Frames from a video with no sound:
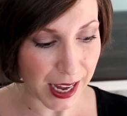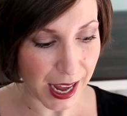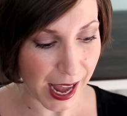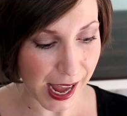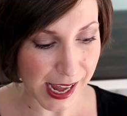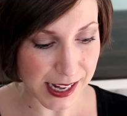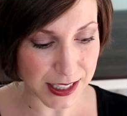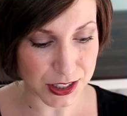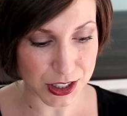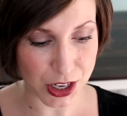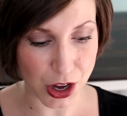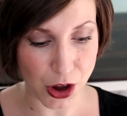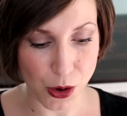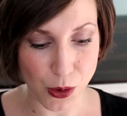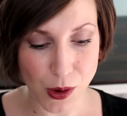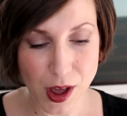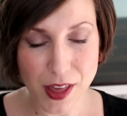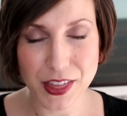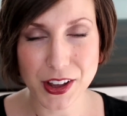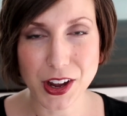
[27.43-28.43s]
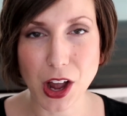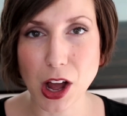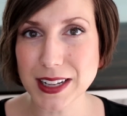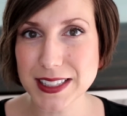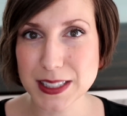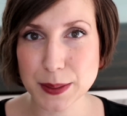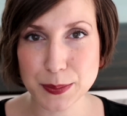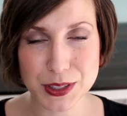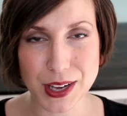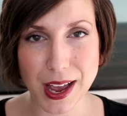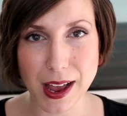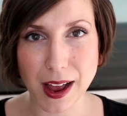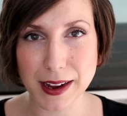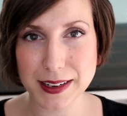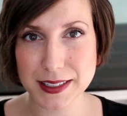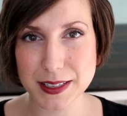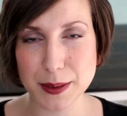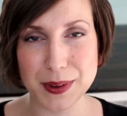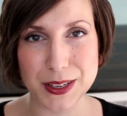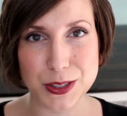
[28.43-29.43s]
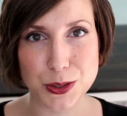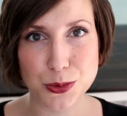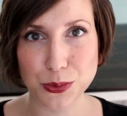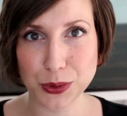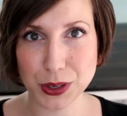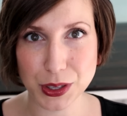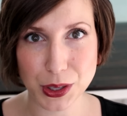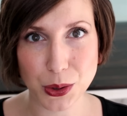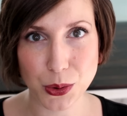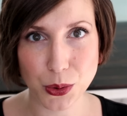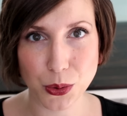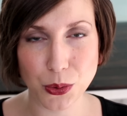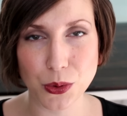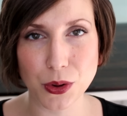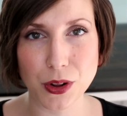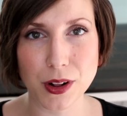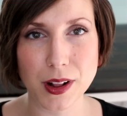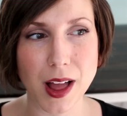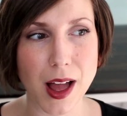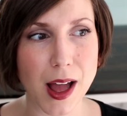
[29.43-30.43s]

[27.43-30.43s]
And so the concept behind them is really cool.